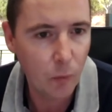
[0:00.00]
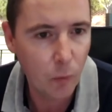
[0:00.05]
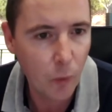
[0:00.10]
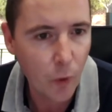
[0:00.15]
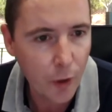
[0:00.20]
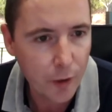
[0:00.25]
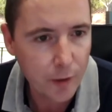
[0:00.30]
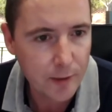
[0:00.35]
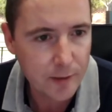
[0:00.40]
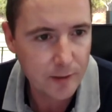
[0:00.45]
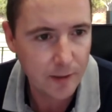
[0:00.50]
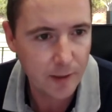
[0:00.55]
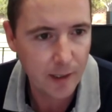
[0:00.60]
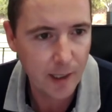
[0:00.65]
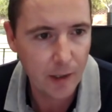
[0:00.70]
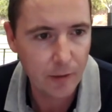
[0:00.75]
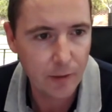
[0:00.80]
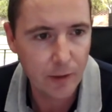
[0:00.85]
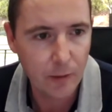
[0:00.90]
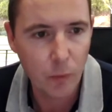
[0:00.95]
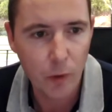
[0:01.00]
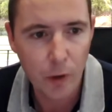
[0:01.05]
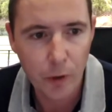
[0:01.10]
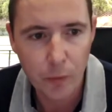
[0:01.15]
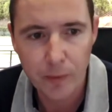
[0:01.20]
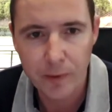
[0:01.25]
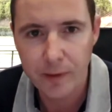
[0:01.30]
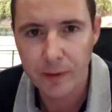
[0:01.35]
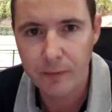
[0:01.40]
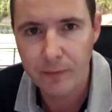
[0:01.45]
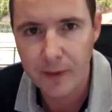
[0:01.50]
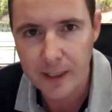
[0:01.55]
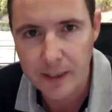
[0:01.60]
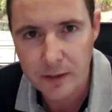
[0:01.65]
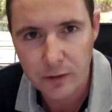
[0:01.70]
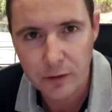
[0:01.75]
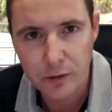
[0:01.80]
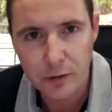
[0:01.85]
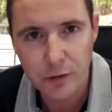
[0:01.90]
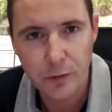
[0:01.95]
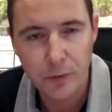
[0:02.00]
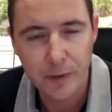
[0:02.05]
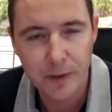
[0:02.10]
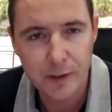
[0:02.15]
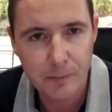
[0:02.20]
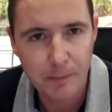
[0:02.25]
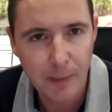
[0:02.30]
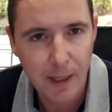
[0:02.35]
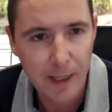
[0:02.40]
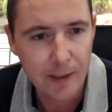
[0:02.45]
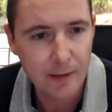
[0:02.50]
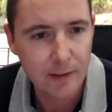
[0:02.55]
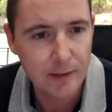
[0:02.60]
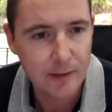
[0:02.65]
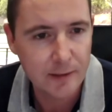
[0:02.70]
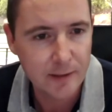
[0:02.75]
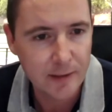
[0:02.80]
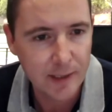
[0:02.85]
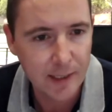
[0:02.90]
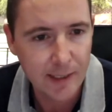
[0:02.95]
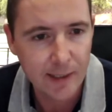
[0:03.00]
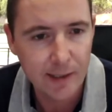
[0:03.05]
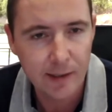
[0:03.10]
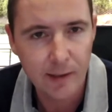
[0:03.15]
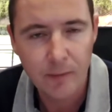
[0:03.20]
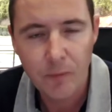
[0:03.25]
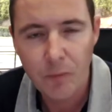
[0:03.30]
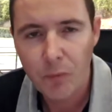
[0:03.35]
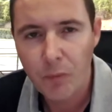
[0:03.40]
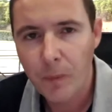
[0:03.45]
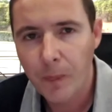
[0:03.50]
works and how they work with investors to expand and scale